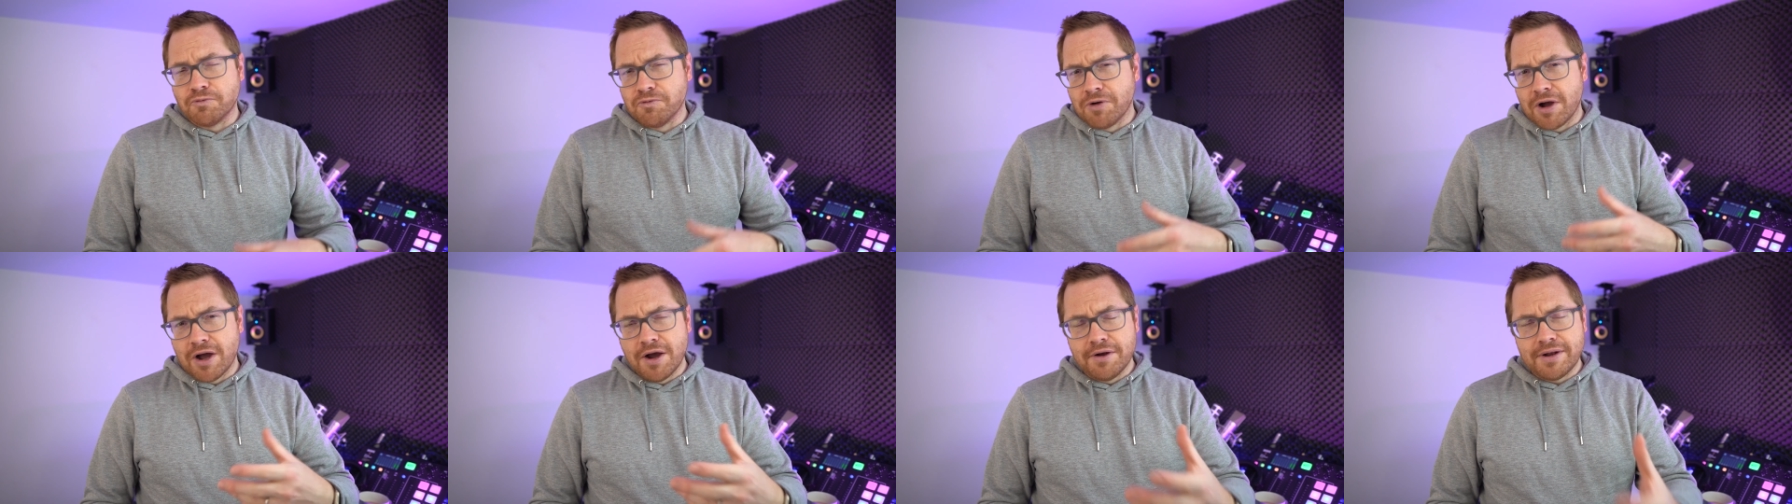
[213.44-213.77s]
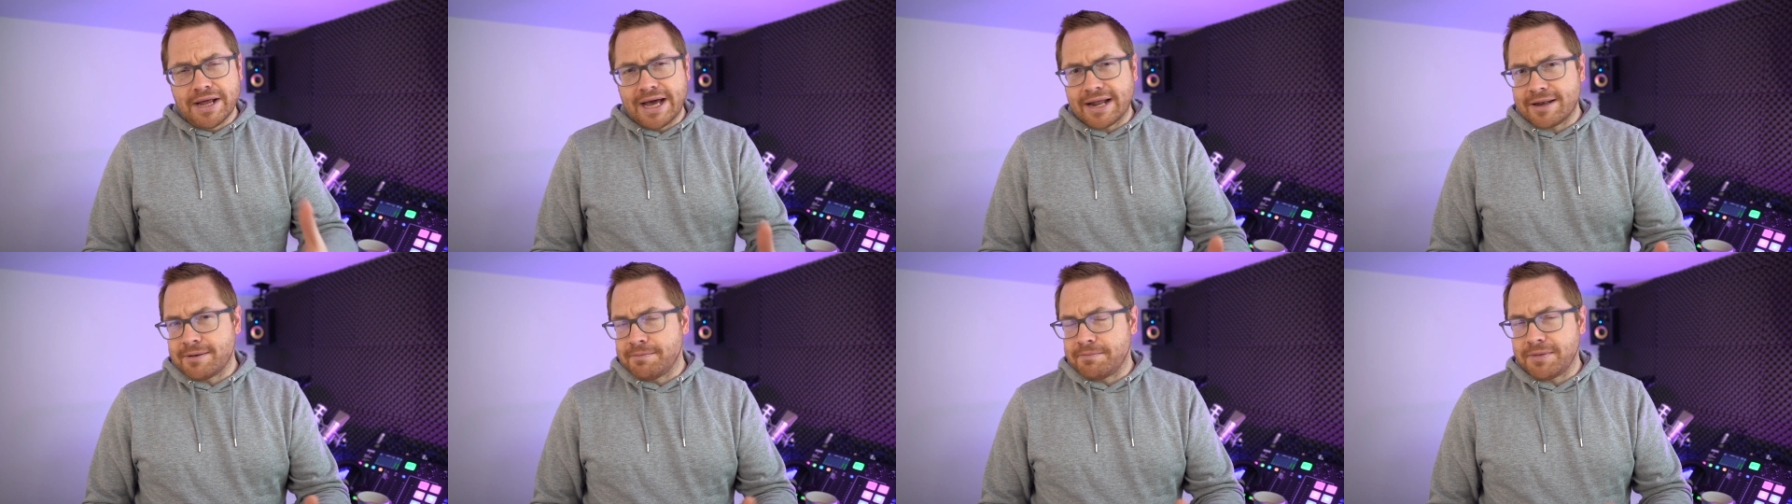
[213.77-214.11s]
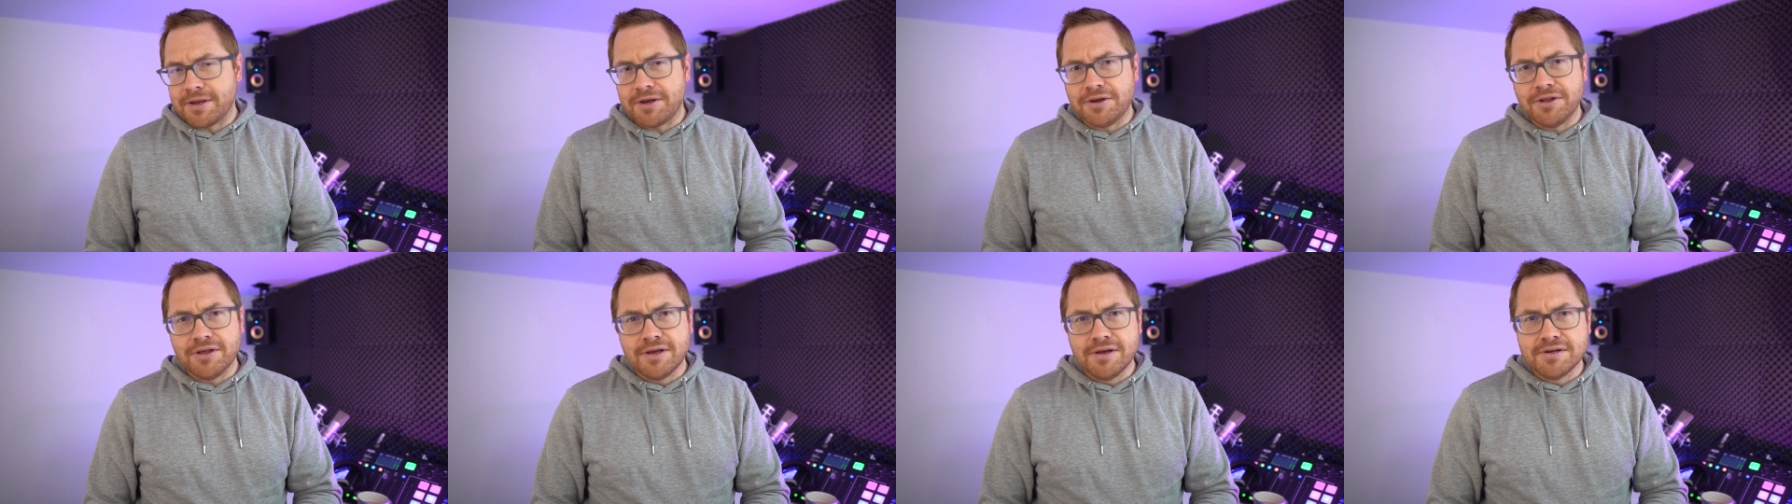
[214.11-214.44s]
the road hadn't
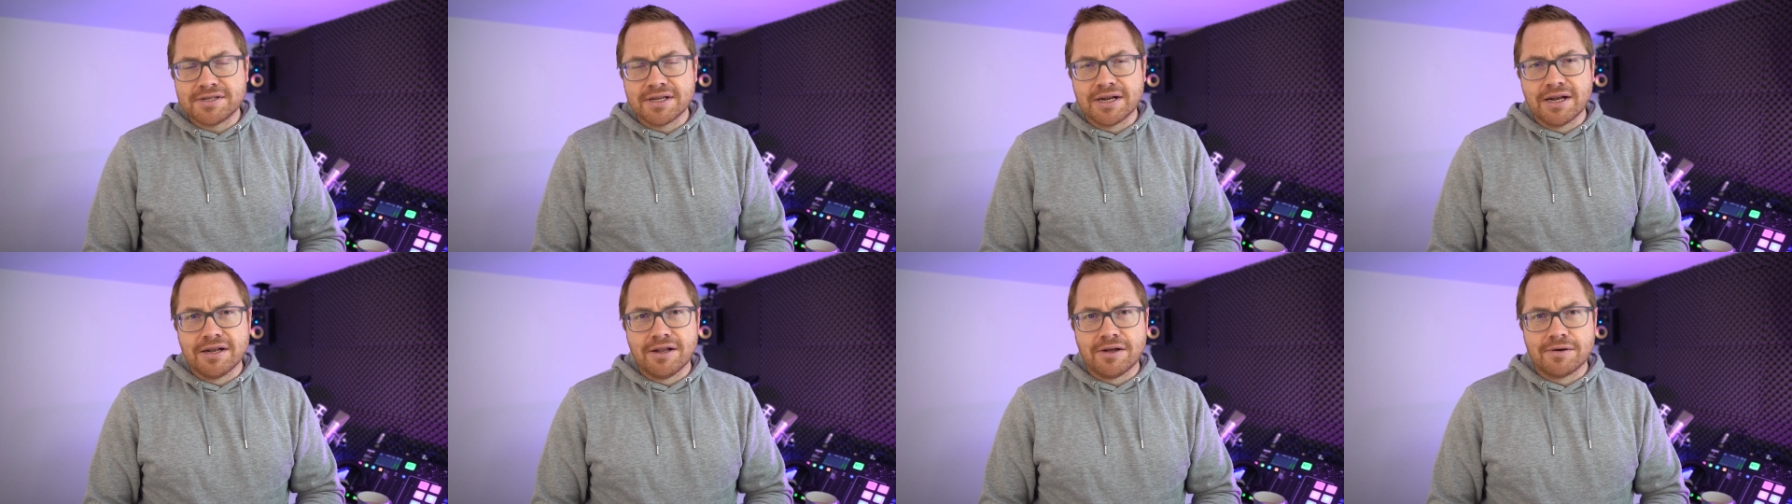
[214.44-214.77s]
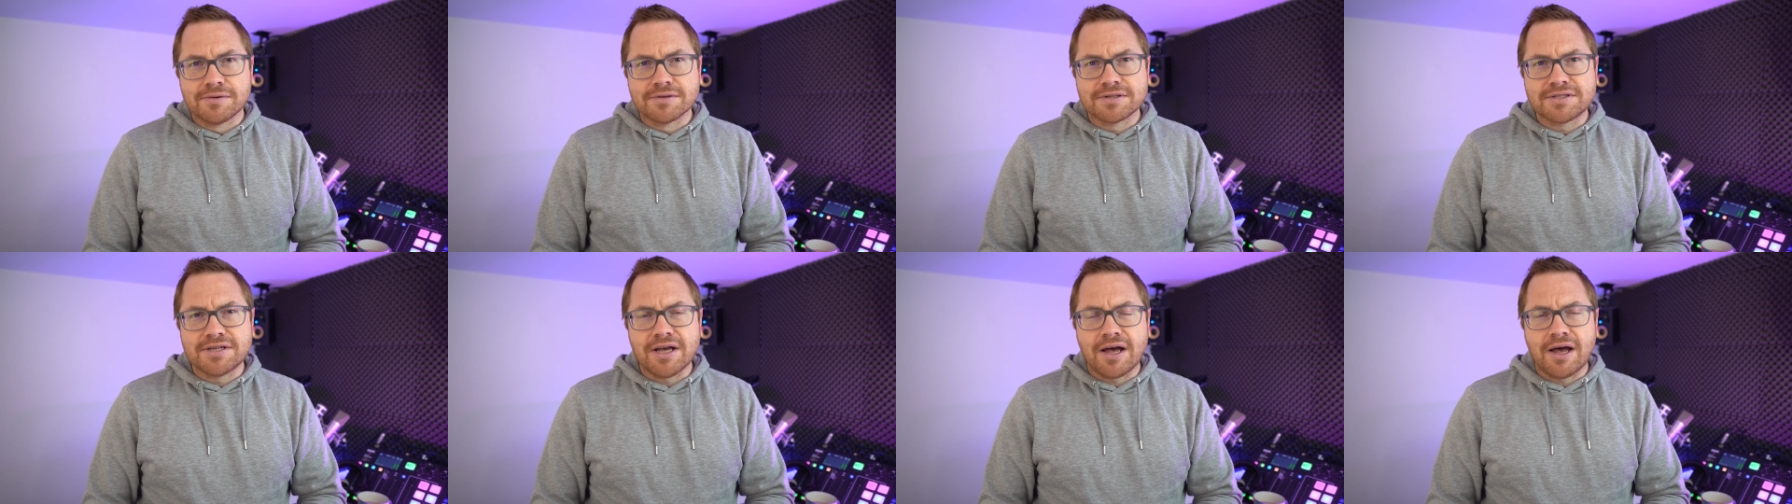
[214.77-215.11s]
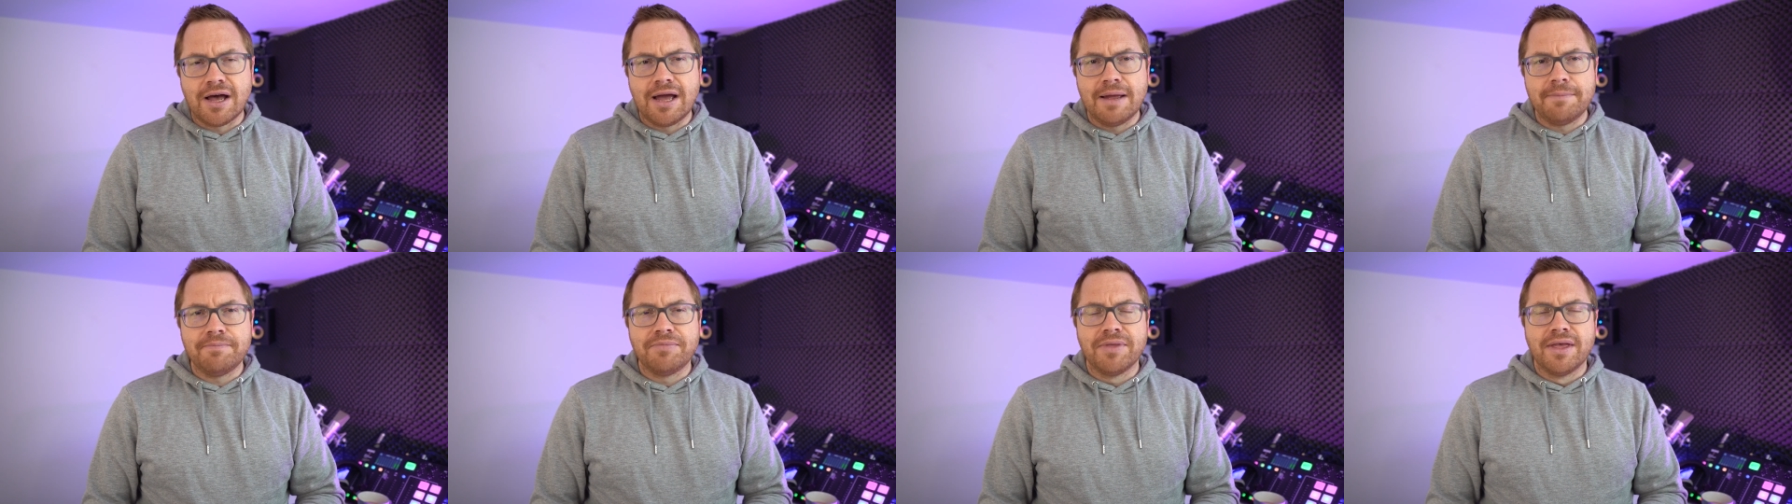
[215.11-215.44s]
been used in a long
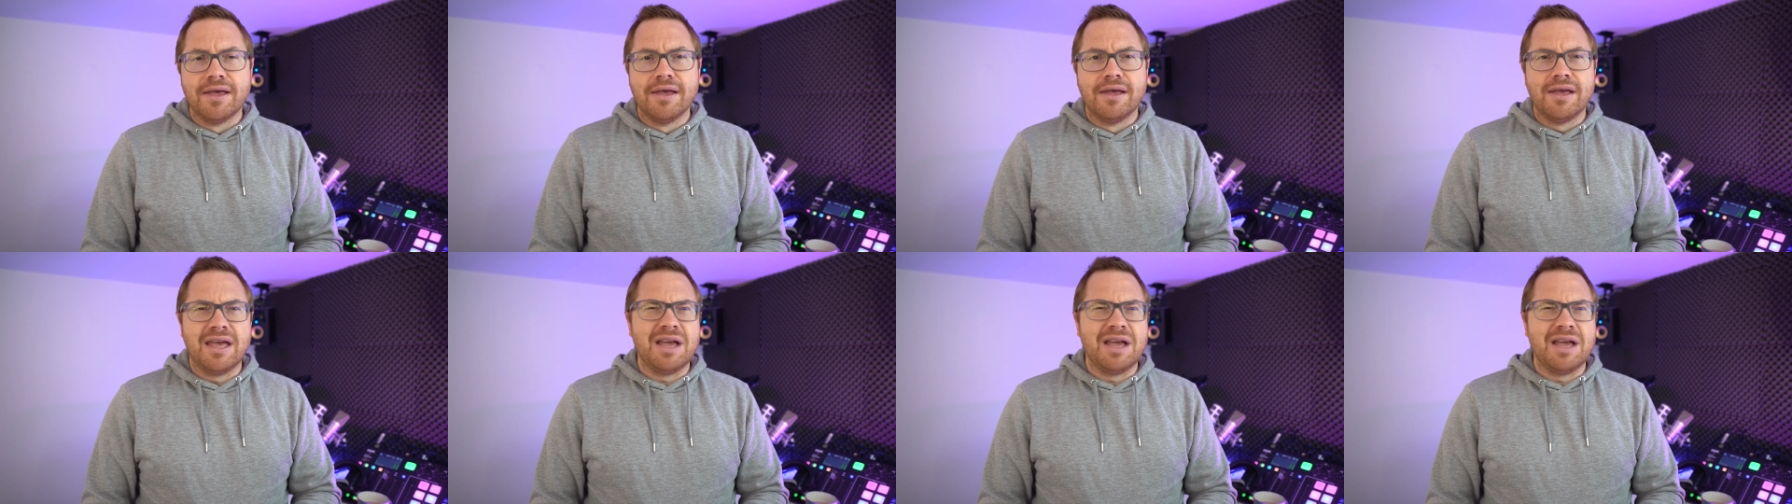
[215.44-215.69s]
time,